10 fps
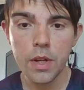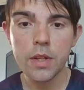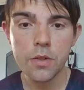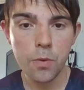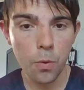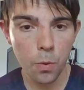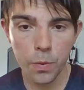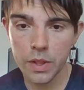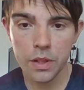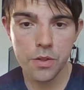That's all
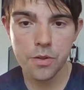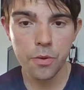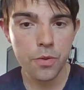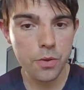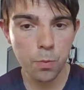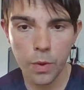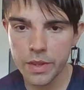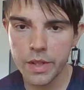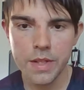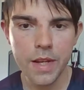we need to do. Just win
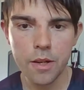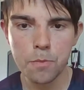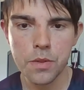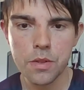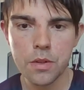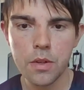these games.